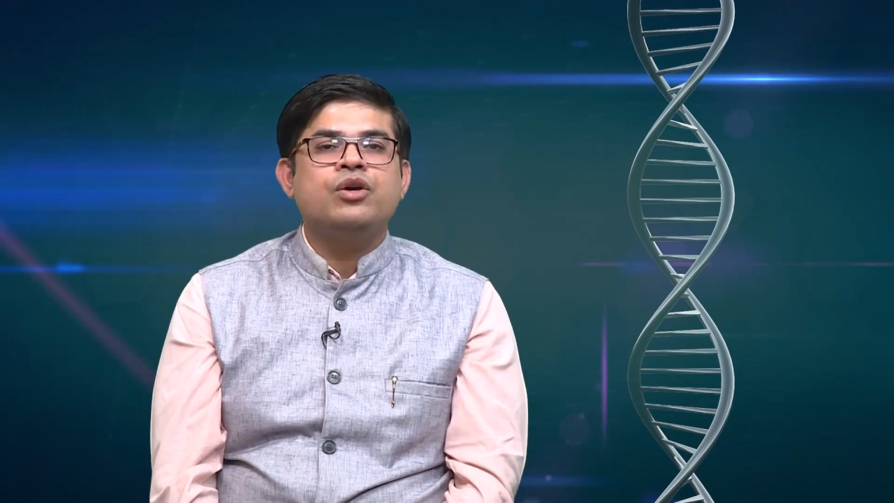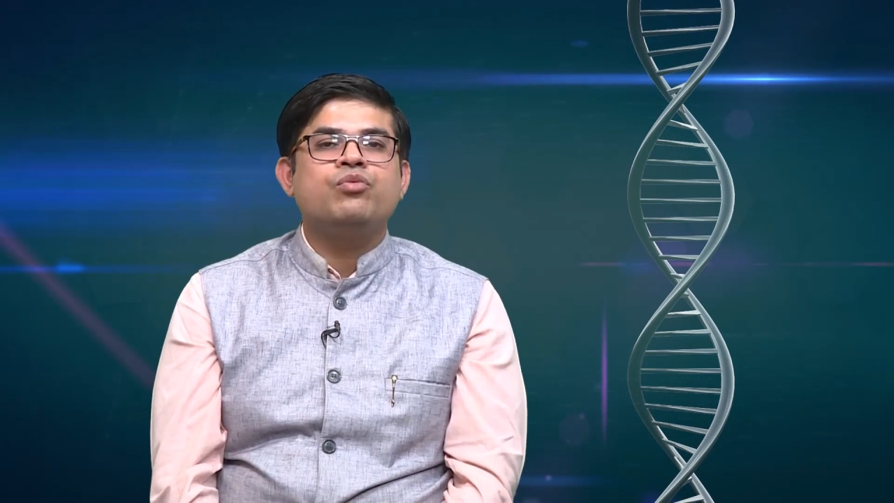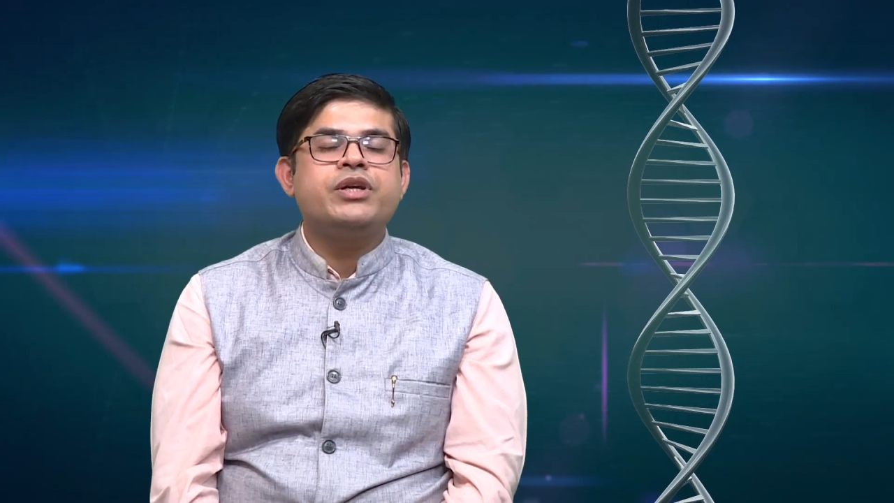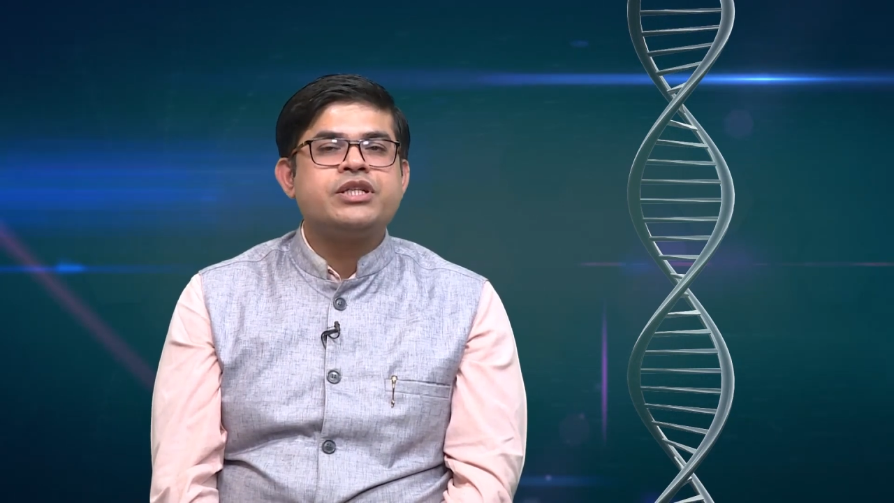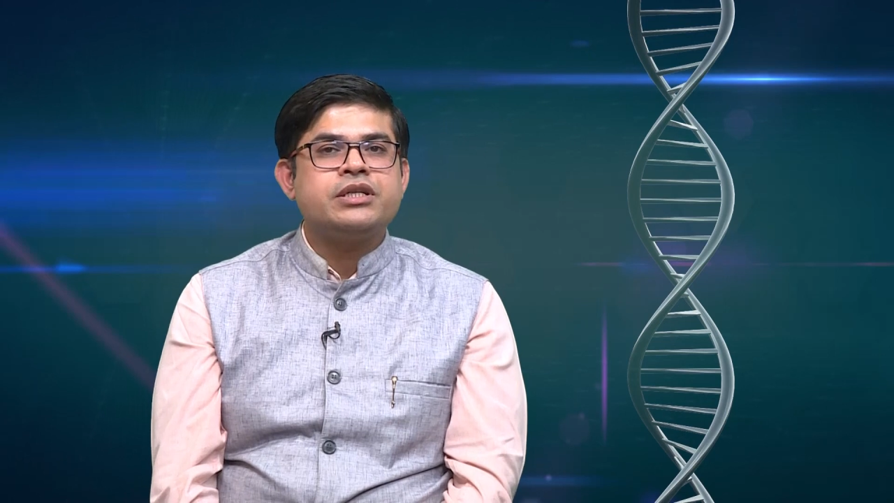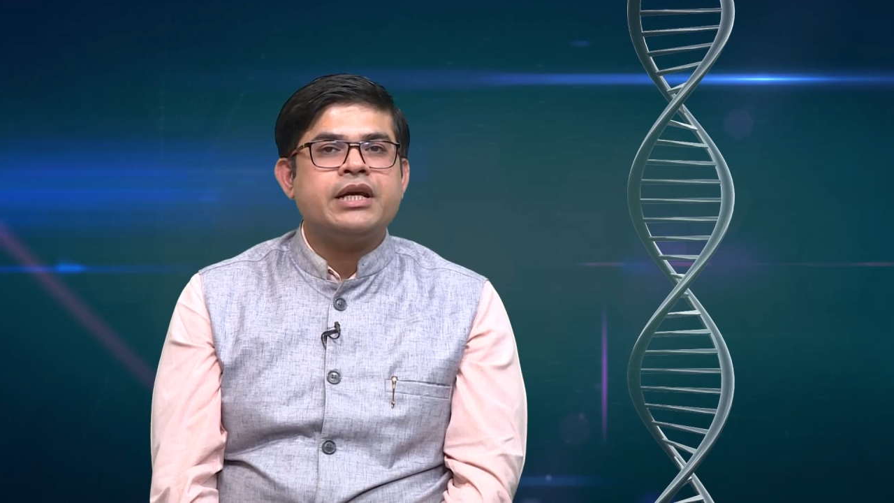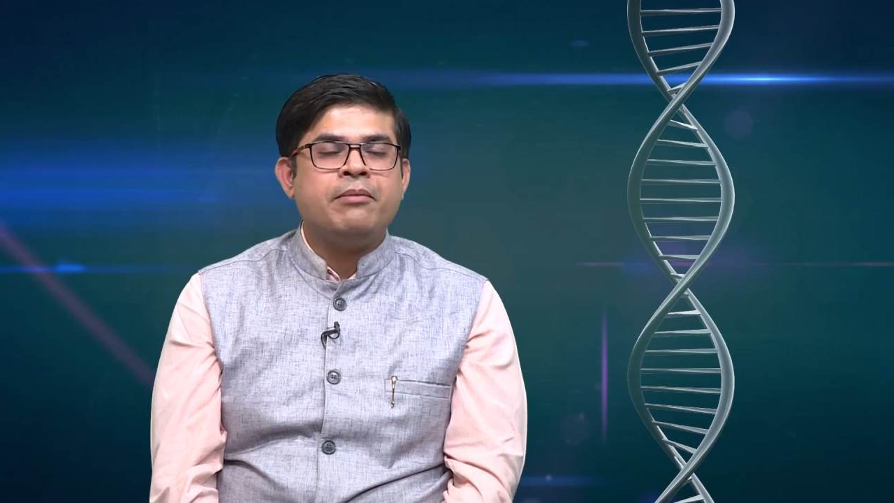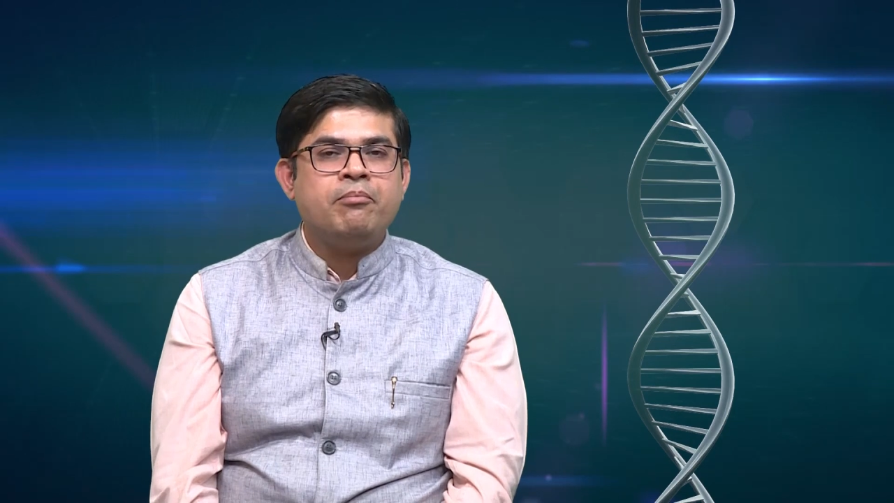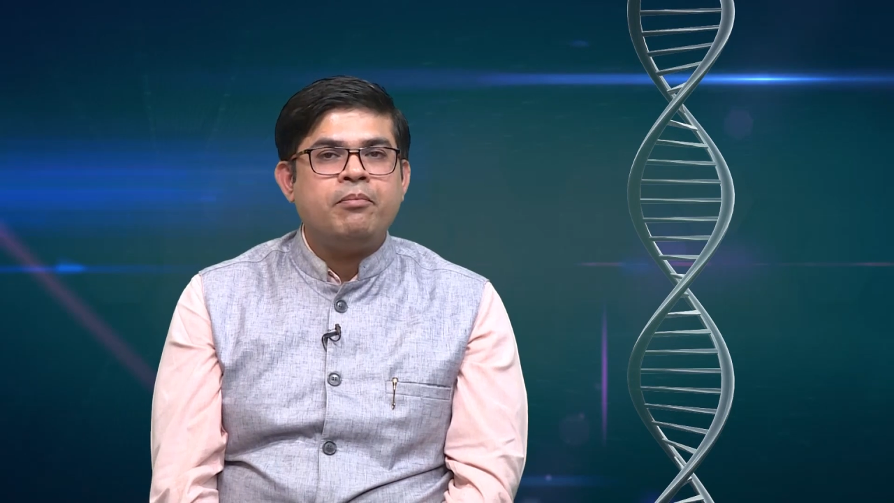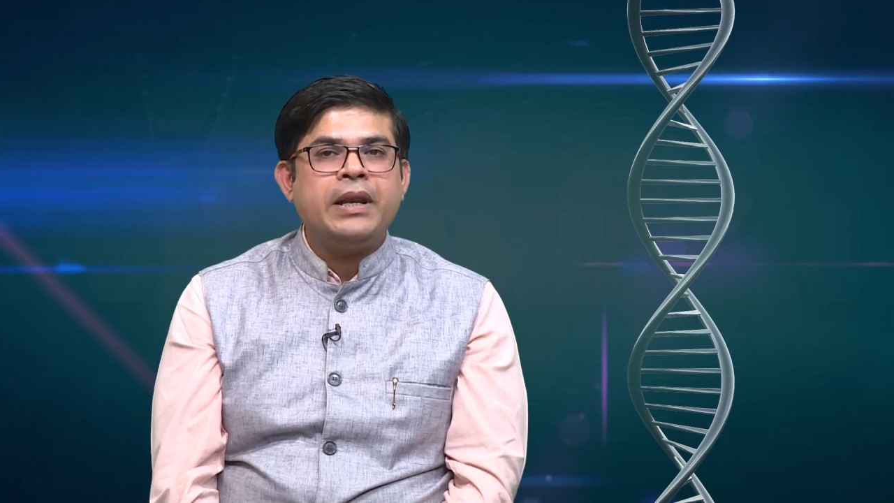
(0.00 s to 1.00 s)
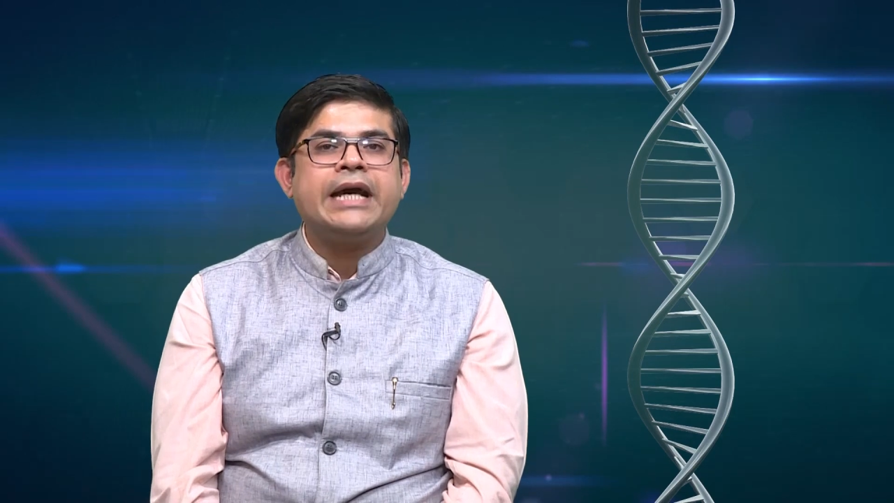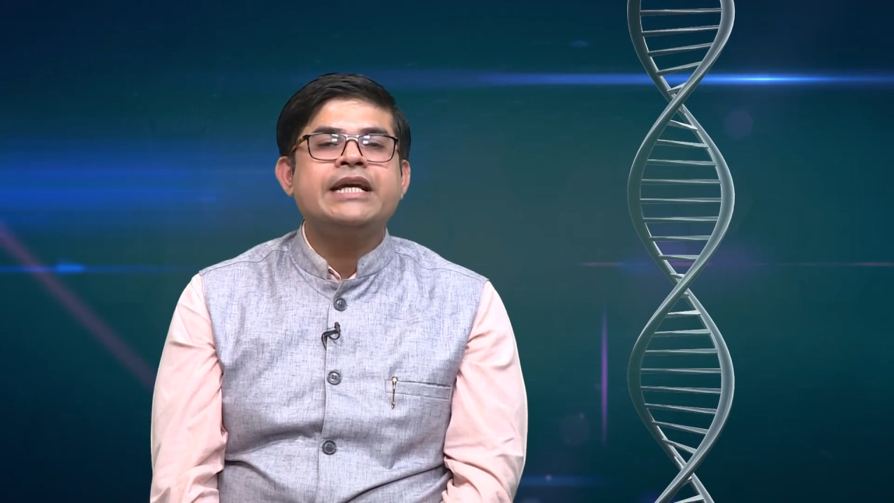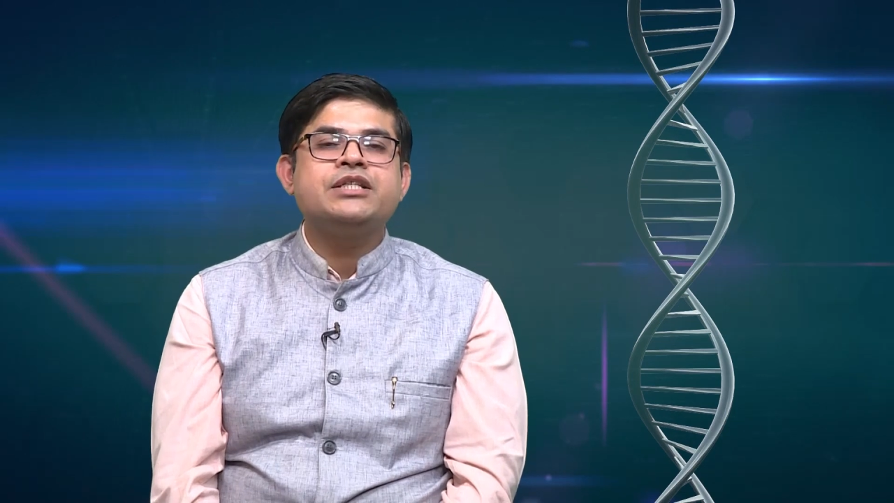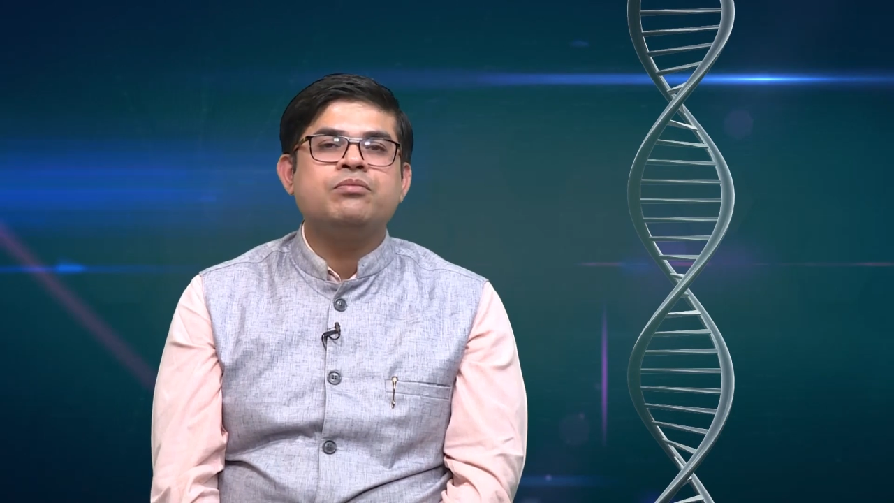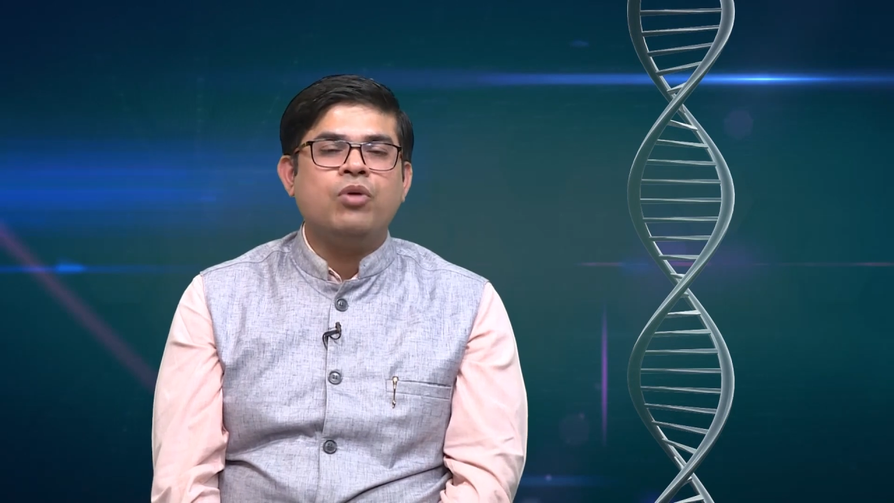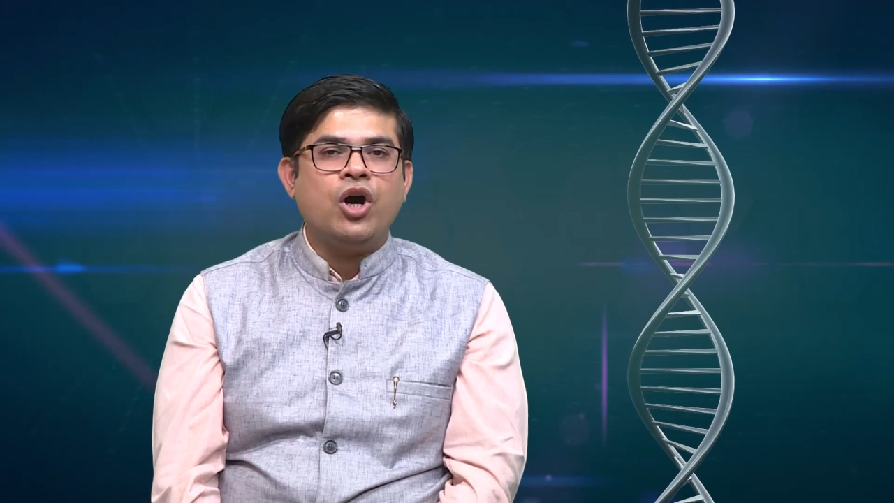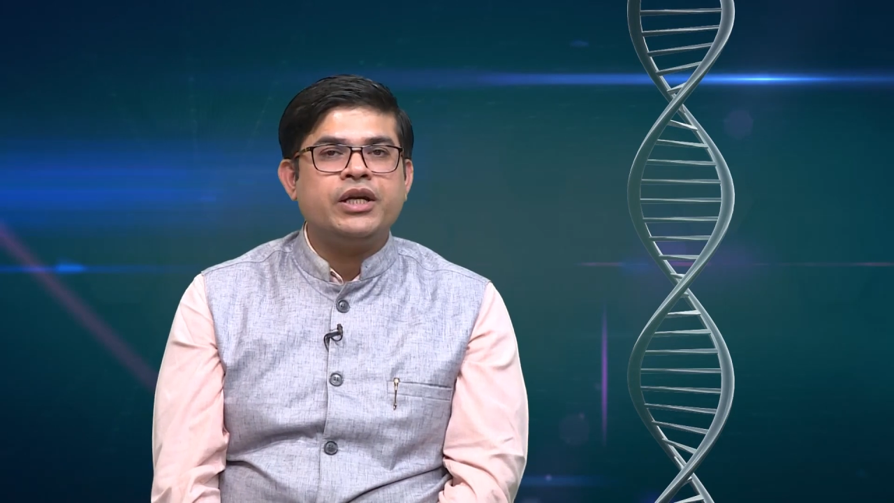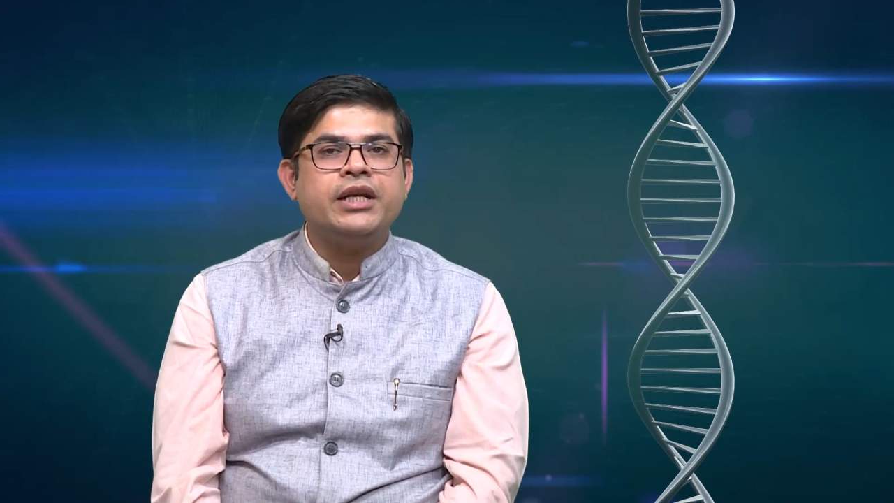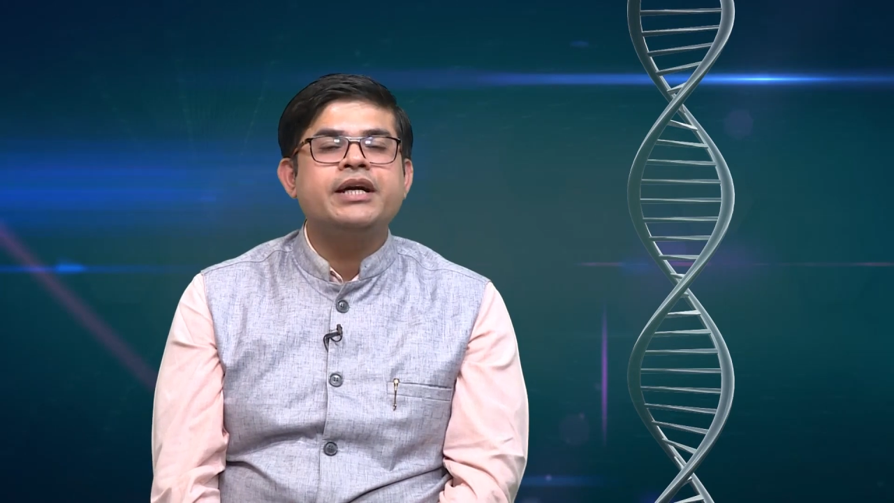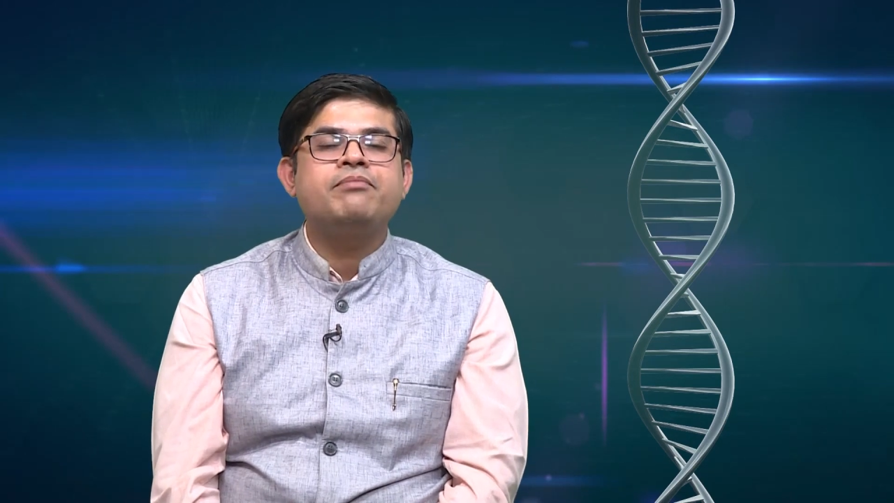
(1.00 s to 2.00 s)
which implies
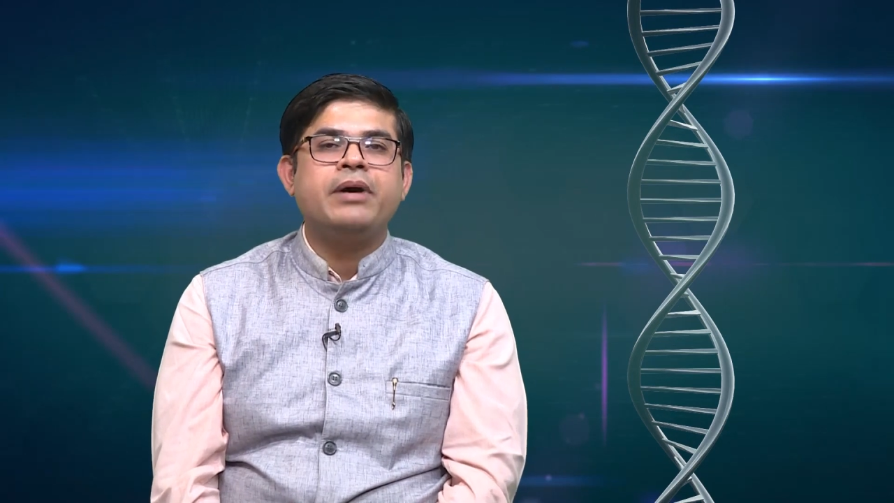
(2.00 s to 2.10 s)
modular